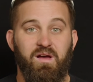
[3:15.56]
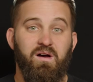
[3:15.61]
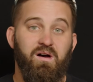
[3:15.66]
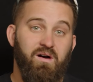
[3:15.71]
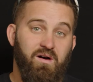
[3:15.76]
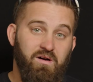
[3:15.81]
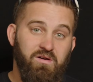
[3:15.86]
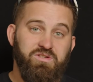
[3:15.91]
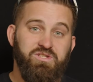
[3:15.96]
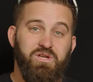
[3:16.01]

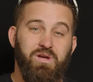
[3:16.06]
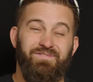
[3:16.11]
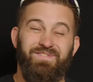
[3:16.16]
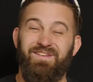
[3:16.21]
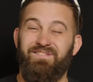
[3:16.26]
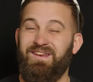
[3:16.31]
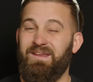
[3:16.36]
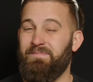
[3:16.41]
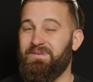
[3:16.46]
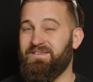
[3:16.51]
Also, if you
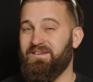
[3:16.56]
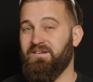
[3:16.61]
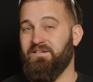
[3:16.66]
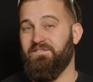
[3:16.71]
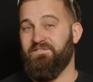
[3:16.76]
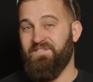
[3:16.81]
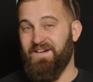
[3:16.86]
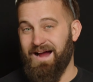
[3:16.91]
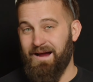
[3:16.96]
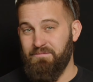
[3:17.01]
have any particular
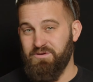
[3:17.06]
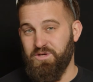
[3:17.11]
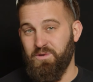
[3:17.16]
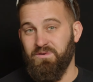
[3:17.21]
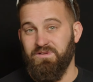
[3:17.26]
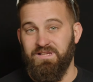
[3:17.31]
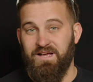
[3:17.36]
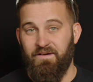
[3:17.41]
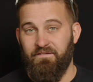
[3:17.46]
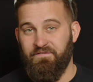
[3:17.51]
firearms you would
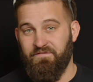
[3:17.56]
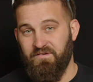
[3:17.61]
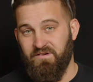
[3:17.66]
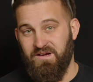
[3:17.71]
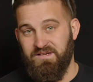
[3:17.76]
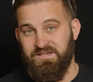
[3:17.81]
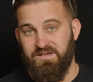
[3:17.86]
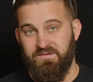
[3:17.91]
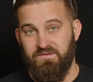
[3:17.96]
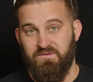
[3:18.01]
love for
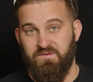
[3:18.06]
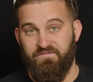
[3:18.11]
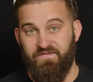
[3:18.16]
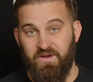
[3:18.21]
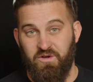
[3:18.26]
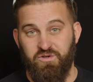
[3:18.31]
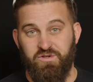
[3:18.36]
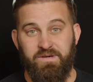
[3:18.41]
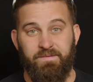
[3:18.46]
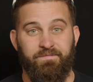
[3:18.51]
us to
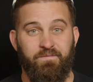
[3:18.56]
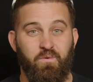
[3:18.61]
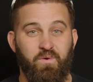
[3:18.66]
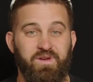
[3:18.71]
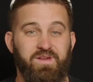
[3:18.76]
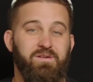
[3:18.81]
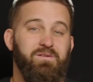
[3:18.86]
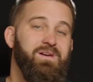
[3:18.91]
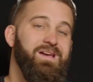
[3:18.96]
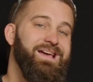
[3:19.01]
field strip for
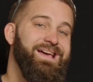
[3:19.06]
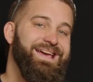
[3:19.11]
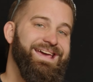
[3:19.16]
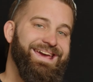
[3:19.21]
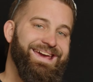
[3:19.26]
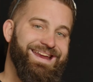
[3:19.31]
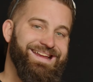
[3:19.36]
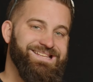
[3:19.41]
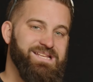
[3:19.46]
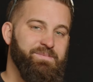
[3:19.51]
you,
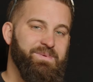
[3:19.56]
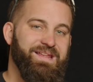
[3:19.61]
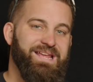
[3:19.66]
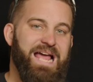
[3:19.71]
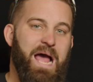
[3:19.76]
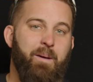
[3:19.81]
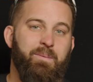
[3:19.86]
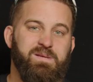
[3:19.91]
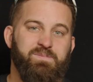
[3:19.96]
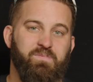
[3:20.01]
hit us up in the
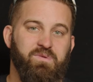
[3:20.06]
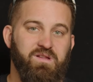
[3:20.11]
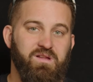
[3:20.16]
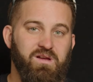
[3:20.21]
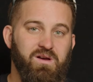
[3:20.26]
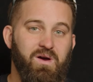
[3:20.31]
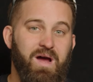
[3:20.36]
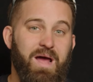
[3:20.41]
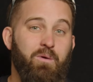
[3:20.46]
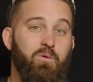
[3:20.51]
comments
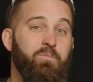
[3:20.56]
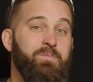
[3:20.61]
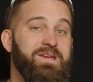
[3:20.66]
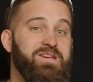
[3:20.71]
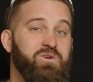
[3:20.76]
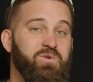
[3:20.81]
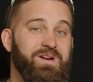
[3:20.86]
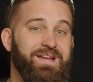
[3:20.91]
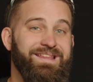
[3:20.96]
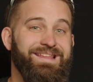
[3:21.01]
below and we'll be
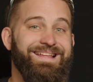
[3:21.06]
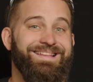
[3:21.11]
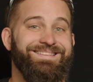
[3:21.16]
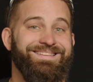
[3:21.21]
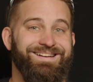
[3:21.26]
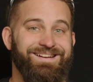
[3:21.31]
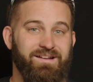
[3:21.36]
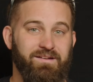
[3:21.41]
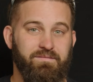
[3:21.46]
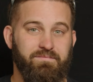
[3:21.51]
sure to get that
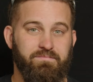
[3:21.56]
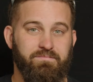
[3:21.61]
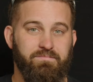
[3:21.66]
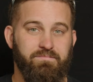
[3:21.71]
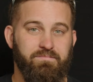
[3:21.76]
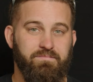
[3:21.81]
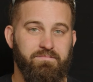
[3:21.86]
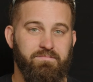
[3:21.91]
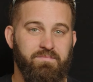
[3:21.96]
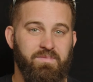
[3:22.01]
done.
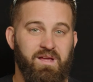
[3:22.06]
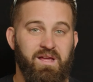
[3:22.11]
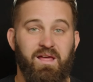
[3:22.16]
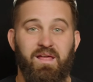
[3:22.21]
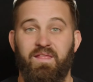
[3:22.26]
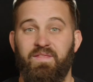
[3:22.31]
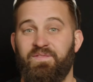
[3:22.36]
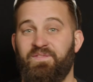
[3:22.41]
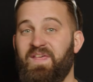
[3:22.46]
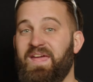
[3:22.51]

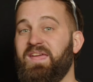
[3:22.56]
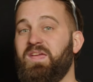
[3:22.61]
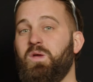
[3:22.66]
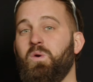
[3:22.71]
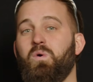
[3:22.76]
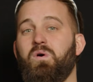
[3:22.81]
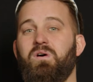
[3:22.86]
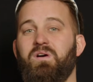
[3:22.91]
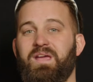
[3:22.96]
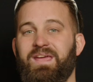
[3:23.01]
Thank you
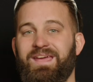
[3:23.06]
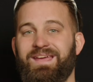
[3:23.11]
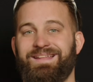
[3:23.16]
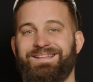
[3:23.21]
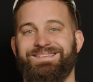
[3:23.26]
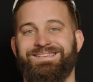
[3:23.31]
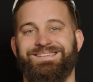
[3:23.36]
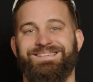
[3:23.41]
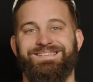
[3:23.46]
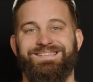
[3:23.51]
all again,
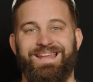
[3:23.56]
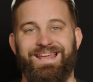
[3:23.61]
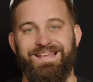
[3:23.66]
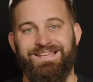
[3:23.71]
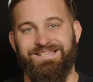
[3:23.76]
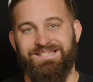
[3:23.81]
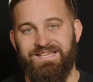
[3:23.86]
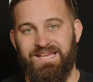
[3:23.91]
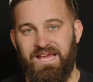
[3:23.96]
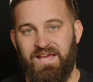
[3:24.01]
stay
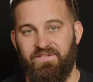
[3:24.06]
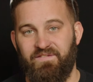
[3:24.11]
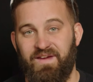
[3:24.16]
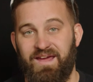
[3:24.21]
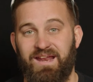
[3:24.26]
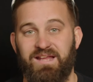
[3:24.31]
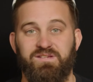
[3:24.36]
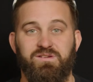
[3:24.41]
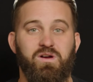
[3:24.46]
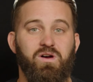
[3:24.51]
safe, and
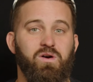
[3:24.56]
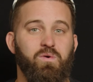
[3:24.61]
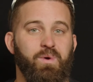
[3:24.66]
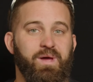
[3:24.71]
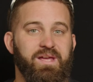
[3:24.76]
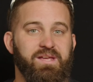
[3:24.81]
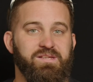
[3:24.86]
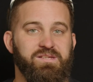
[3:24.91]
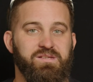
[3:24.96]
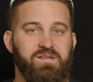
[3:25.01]
as
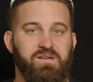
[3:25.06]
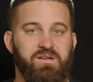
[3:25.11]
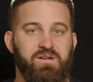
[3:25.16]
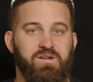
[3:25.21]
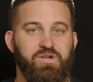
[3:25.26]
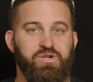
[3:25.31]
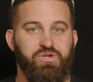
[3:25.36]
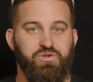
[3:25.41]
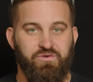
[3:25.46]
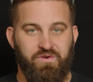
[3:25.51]
always,
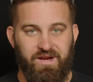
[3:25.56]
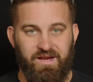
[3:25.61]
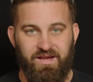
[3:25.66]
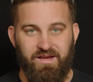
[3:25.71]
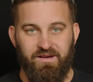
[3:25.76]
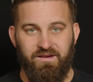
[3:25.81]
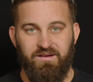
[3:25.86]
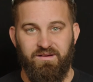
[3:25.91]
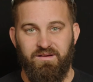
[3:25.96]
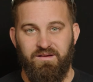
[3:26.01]

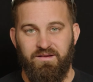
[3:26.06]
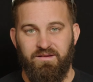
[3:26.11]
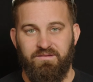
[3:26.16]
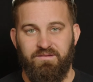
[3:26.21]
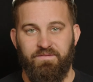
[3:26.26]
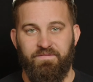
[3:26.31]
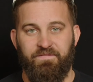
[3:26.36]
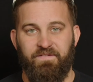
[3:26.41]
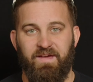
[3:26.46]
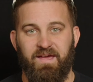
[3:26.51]
train,
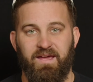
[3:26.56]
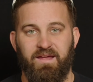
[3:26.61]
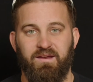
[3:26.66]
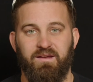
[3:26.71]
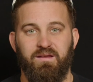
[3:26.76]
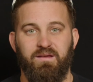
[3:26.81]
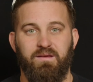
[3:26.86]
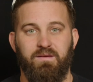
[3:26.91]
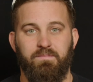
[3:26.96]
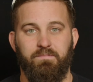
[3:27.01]
defend,
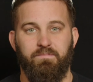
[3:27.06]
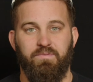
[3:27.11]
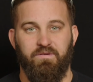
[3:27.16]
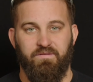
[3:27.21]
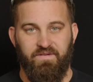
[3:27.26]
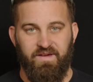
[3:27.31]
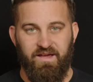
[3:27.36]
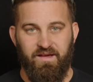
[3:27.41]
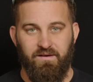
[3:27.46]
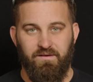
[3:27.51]

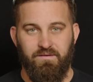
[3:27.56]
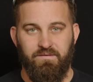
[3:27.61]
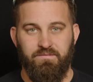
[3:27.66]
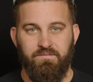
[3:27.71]
prevail.